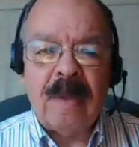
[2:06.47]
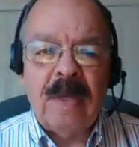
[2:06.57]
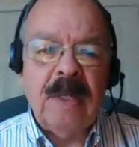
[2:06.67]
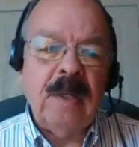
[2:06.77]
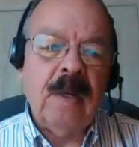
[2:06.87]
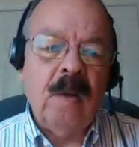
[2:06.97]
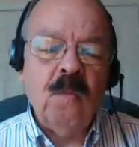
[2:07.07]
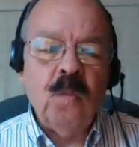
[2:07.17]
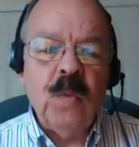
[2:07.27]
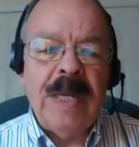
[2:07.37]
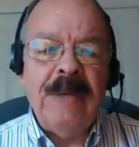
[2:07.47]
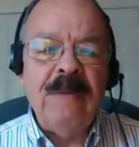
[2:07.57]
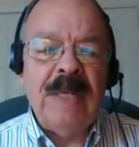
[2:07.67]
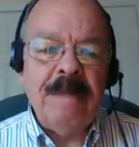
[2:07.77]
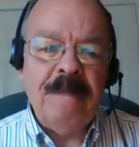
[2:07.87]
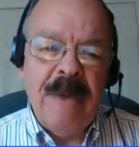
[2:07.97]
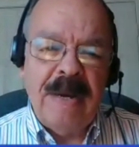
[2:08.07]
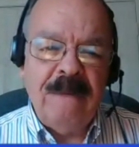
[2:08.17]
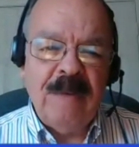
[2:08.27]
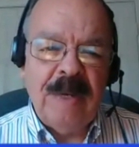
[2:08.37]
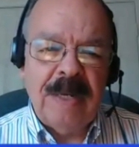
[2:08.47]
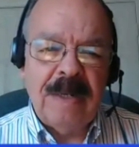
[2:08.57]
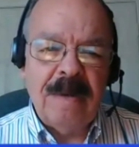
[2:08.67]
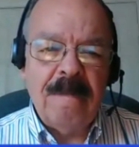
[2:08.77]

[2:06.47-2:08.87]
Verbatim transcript: can really, really benefit